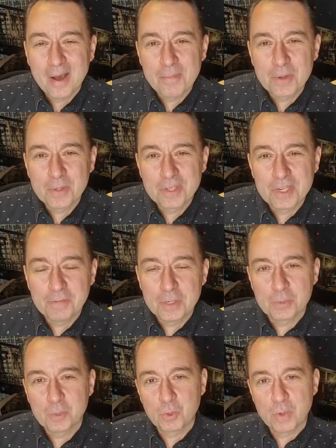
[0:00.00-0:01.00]
There's a
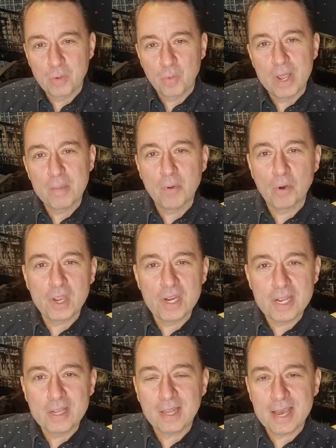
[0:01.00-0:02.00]
difference between red
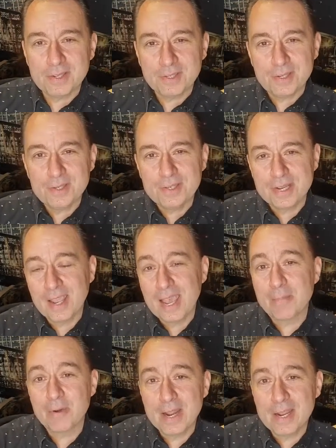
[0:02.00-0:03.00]
Burgundy glasses and
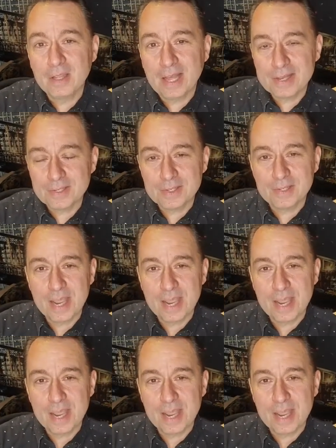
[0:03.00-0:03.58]
Cabernet glasses.